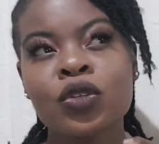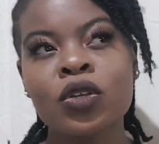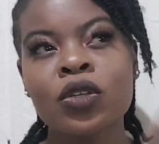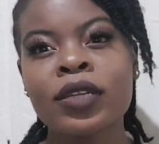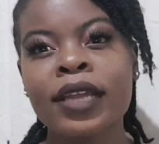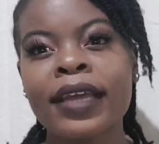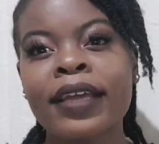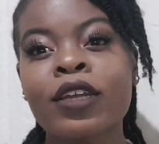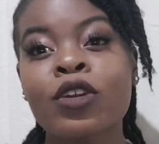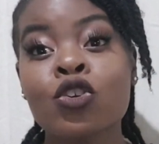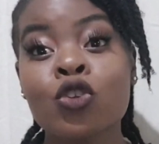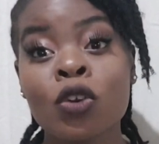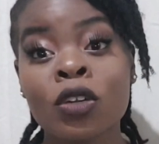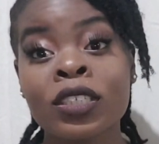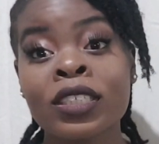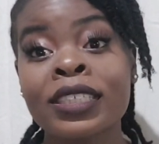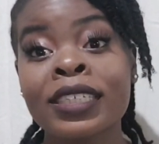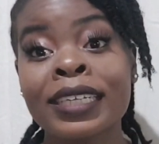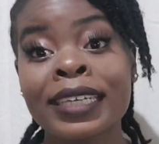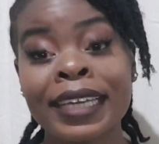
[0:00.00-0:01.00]
like
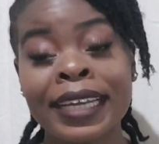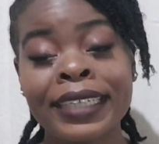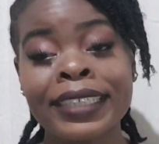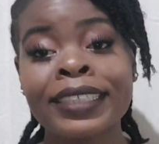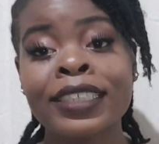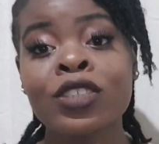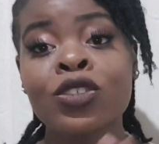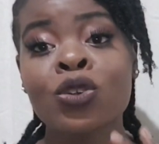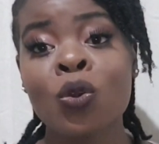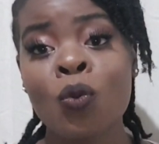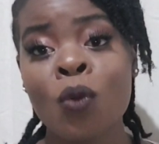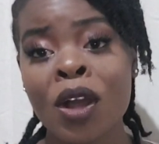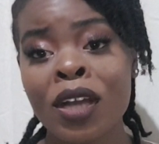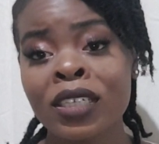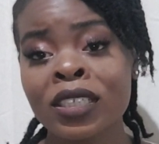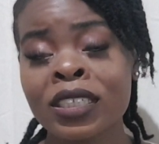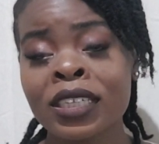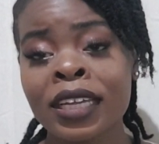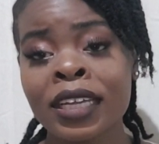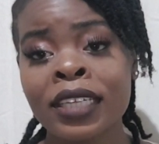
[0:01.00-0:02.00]
not neglecting your
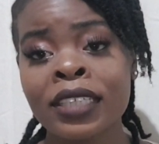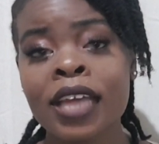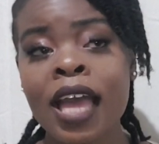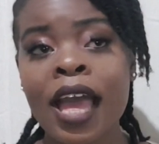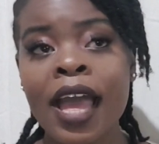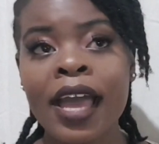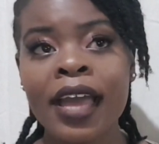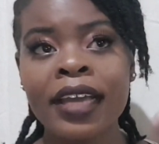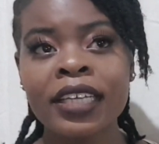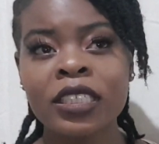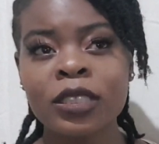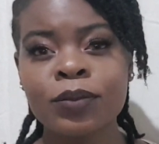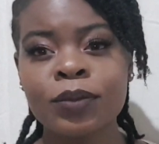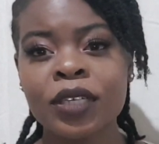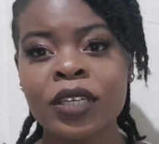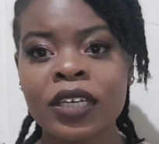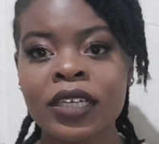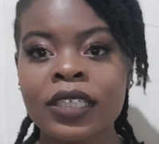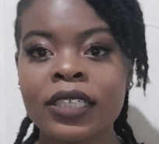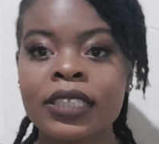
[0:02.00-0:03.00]
wash days is
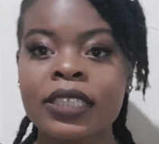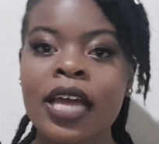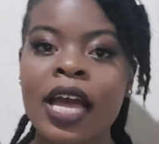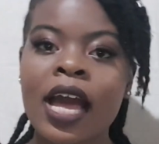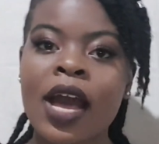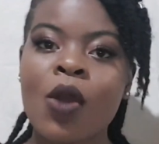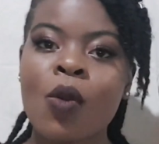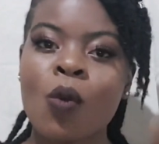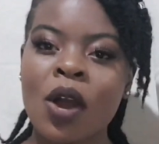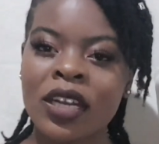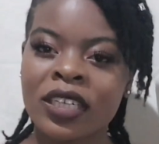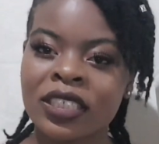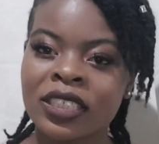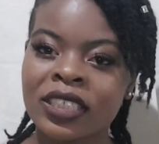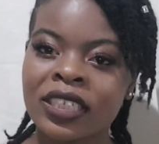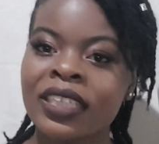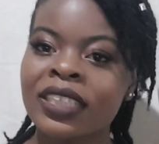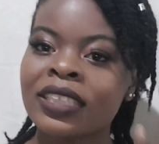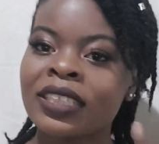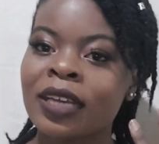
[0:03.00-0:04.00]
because wash
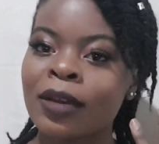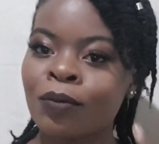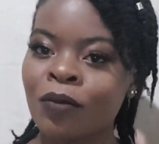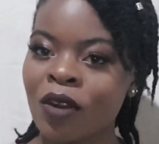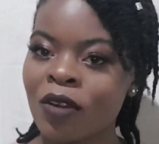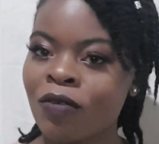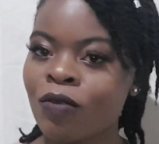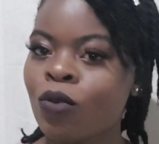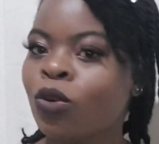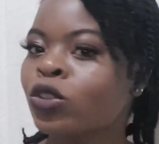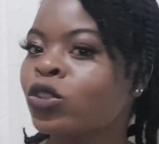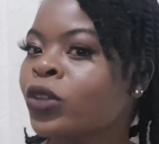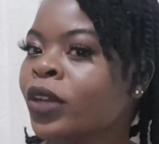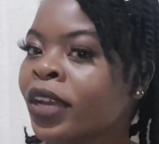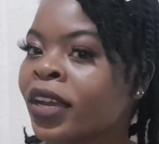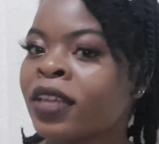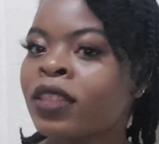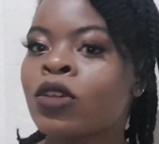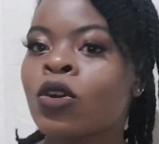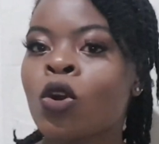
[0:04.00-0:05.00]
days afford your
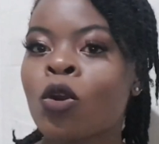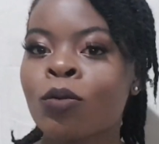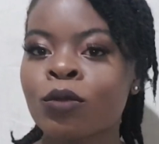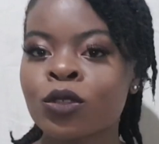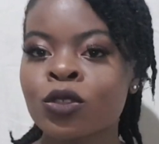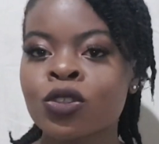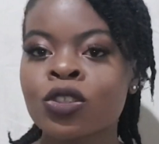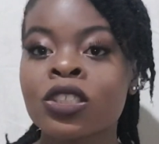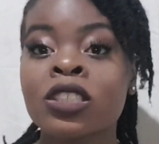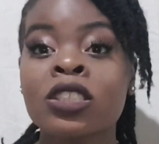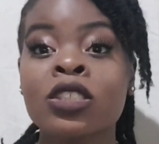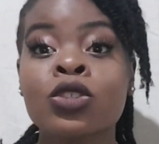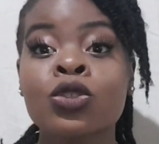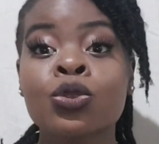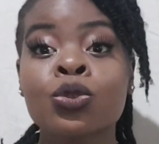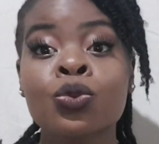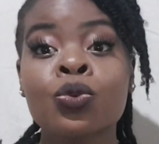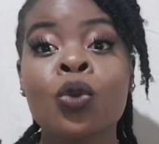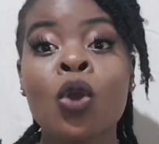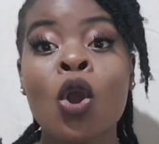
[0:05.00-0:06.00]
hair the opportunity
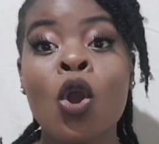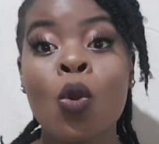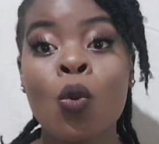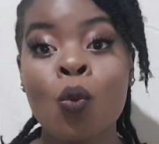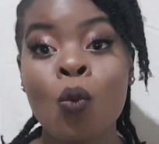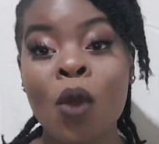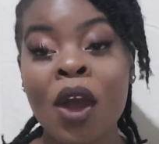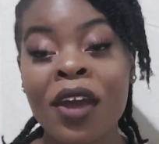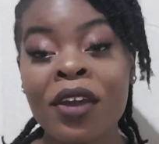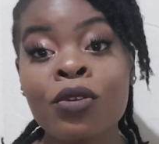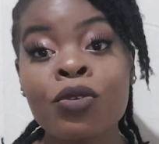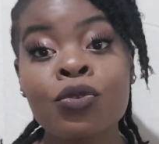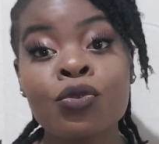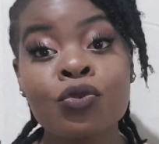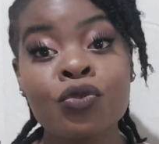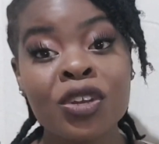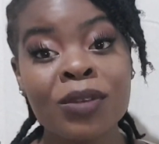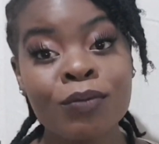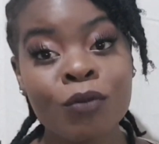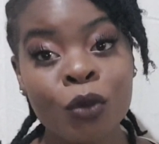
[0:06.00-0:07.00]
to, one,
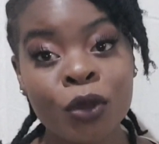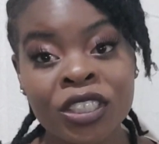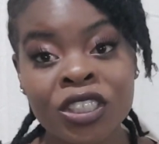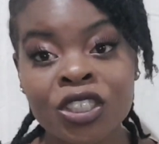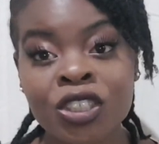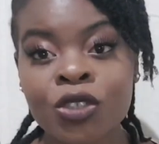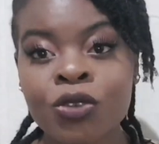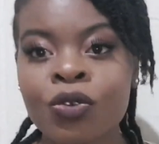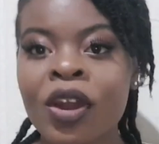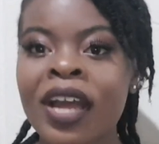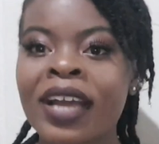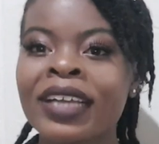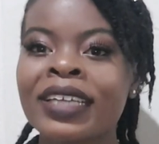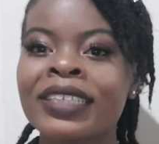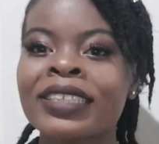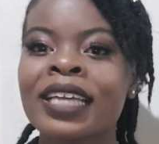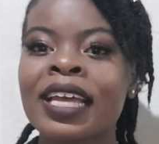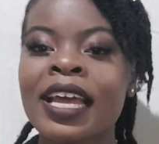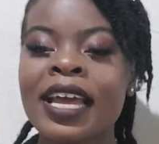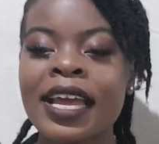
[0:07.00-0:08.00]

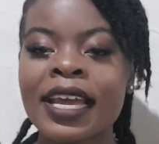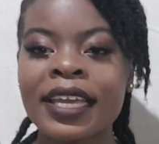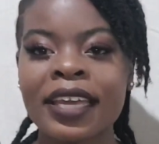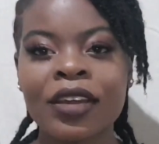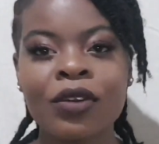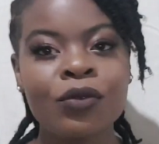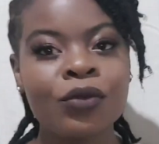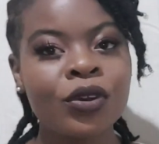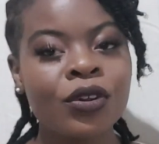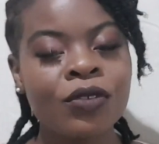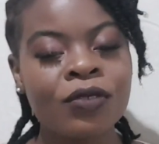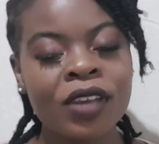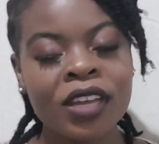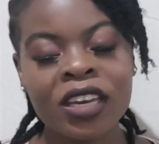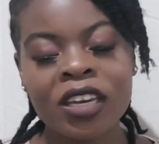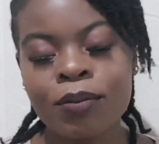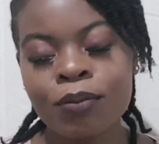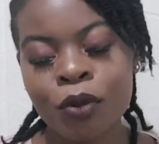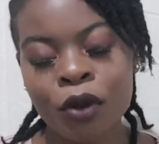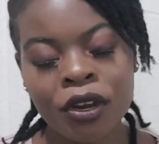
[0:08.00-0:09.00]
re-moisturize, get rid of
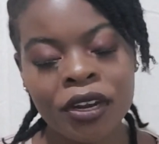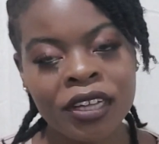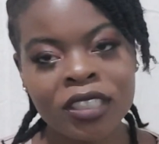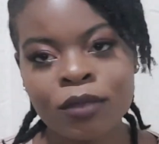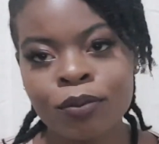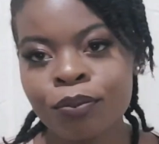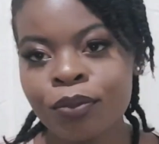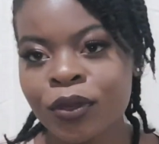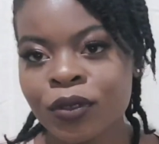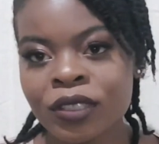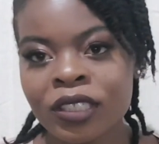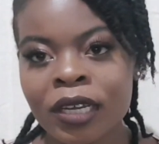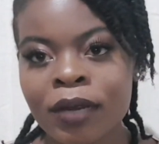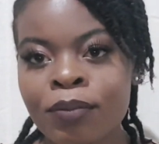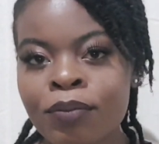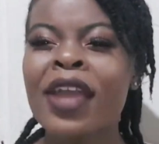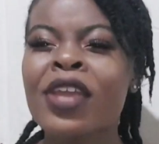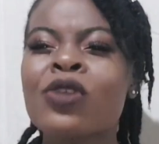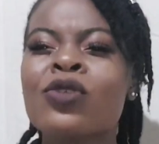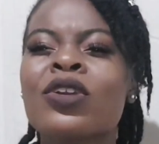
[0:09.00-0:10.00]
any product buildup.
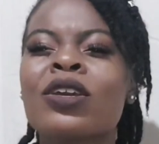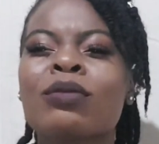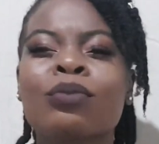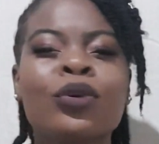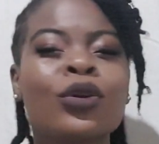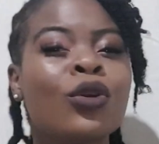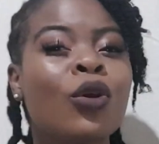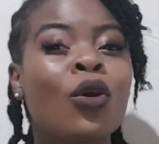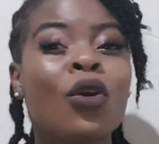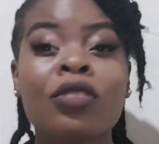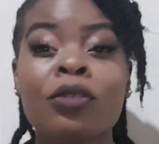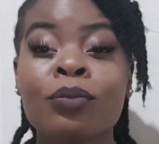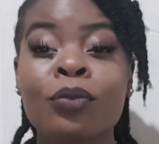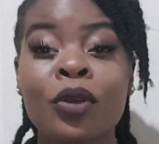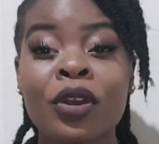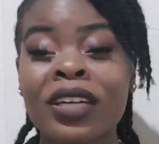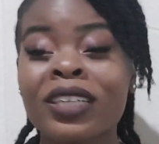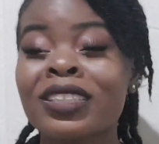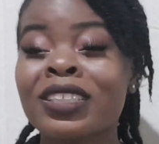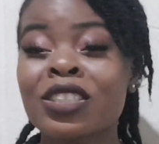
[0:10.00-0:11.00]
You can put all the
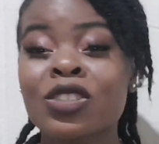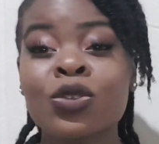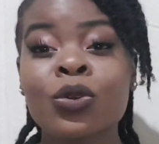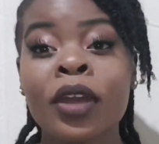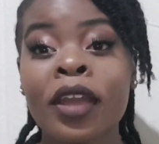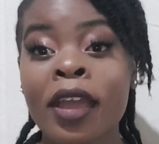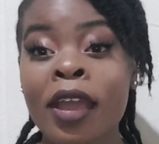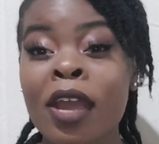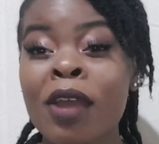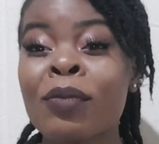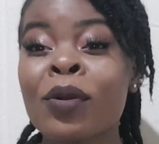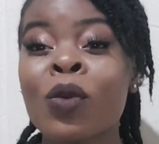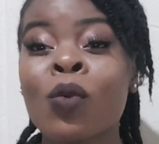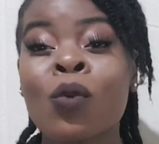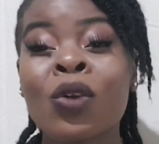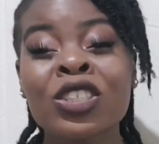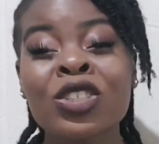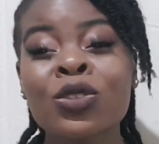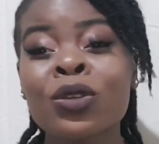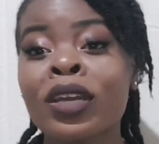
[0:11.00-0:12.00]
products in your hair, but
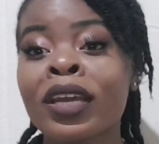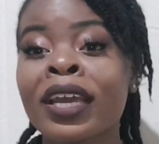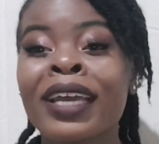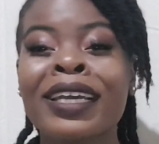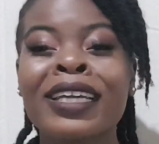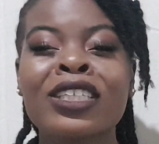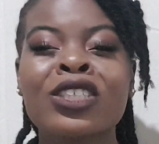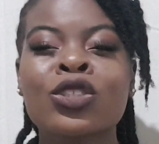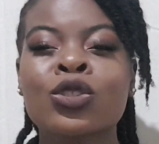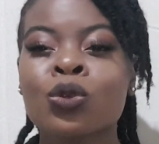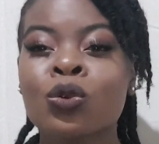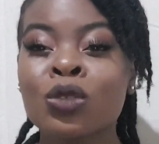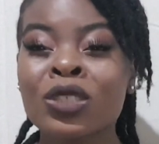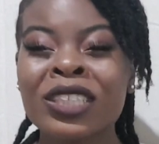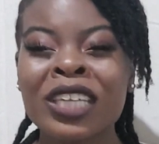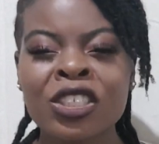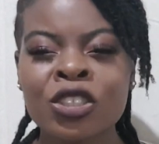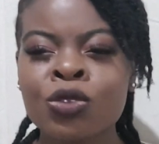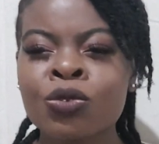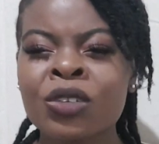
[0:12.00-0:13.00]
once your hair gets so
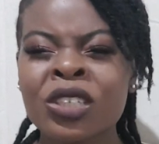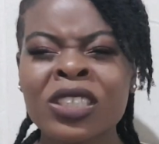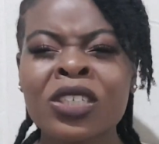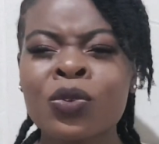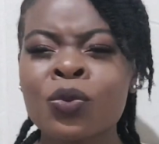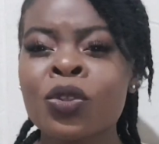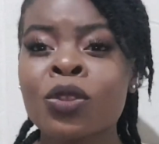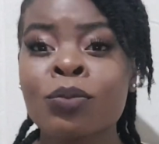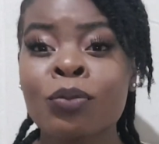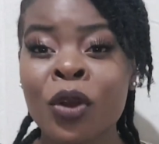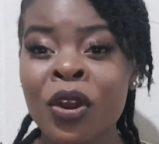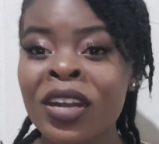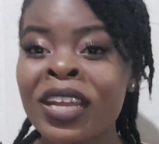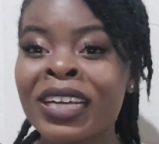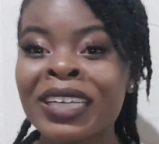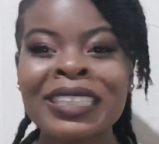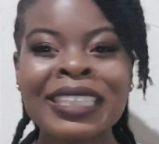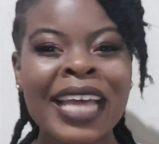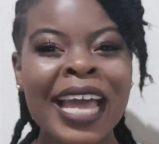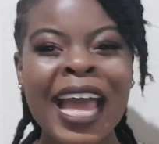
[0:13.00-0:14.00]
saturated with
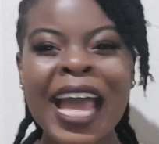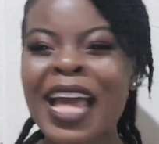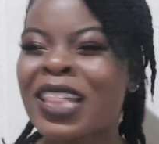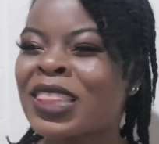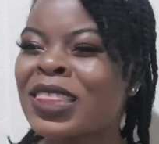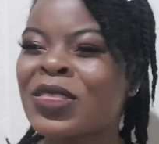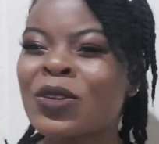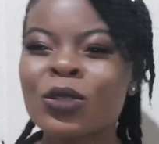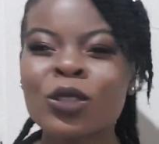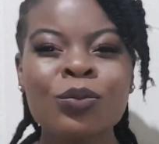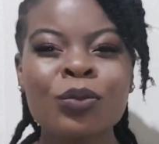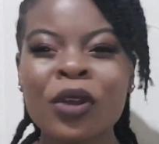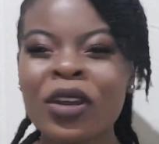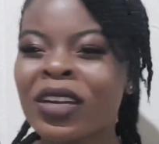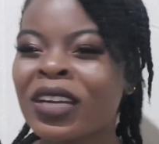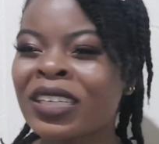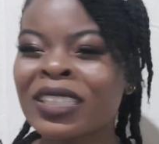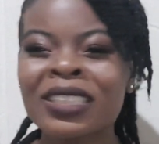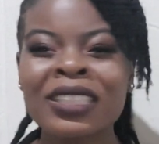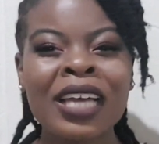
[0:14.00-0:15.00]
products, those
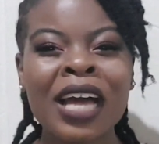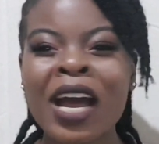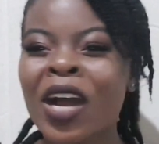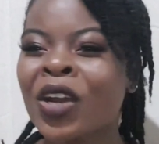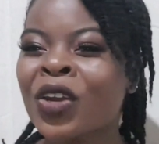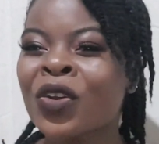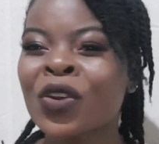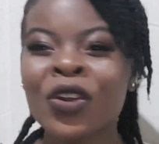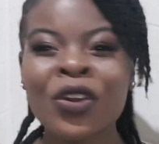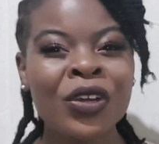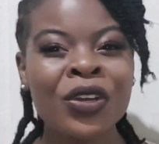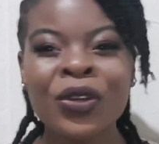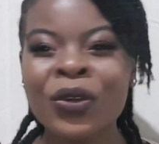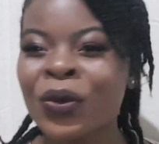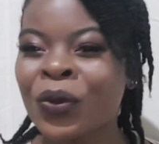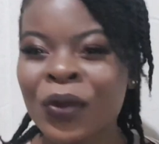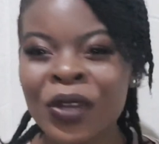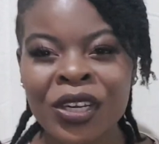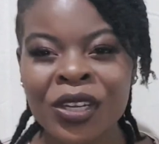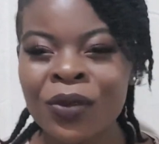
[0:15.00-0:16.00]
products are not going to
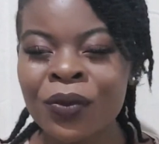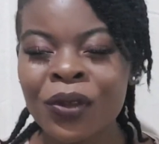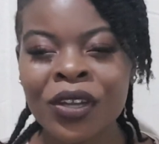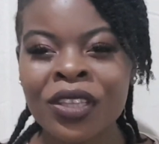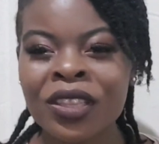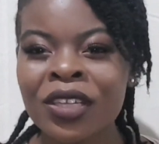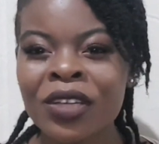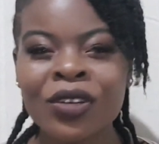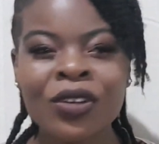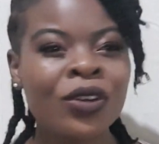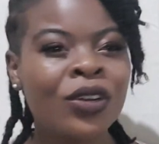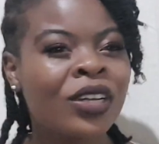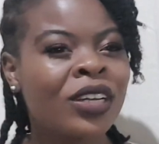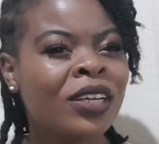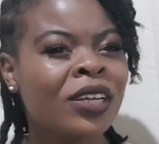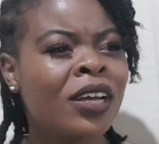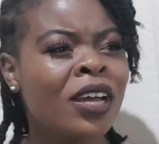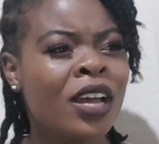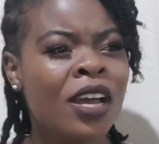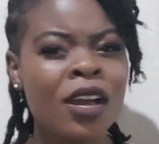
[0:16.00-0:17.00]
go anywhere. They're not going
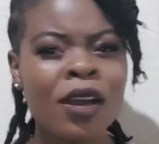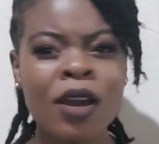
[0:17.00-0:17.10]
to